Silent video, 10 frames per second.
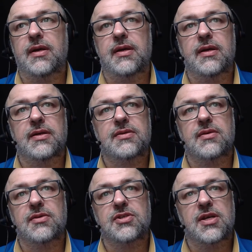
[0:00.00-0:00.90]
is
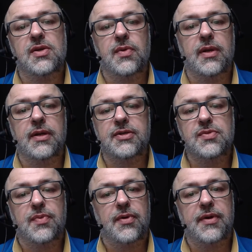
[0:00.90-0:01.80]
not genuinely
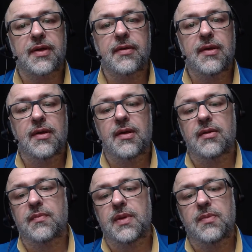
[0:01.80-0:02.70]
supporting
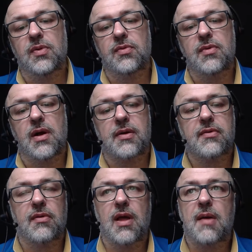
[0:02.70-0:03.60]
people who are
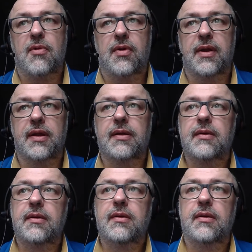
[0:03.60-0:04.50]
collaborating
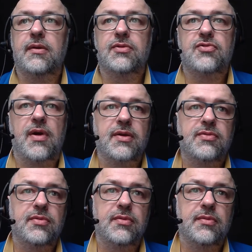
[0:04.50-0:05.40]
and trying
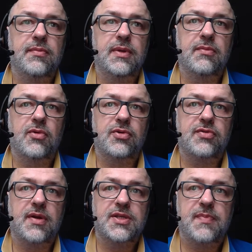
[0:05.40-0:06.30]
to be more
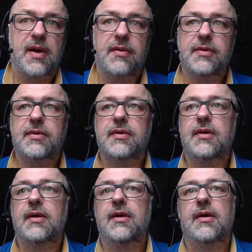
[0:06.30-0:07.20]
transparent,
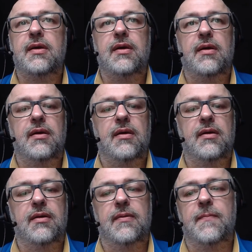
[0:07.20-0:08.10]

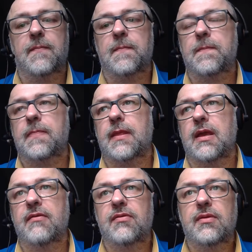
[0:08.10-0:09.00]
um,
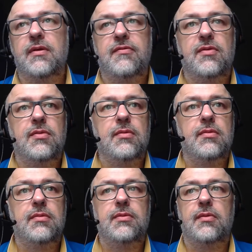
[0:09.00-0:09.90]
even if
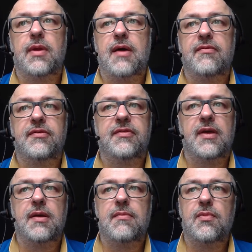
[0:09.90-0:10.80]
you don't have the
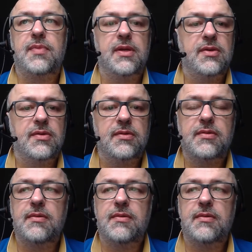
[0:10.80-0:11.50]
same opinion,